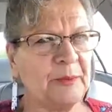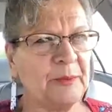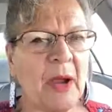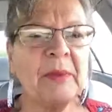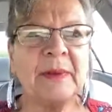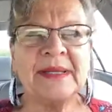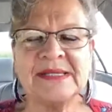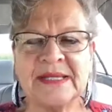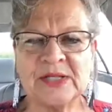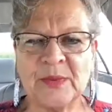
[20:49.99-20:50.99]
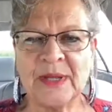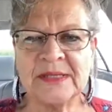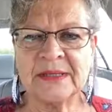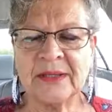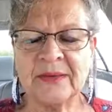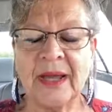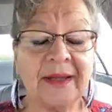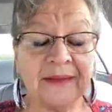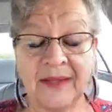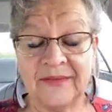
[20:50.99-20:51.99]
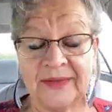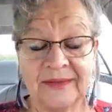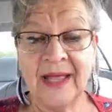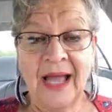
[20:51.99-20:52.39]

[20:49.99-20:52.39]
probably 6 weeks ago. I love it.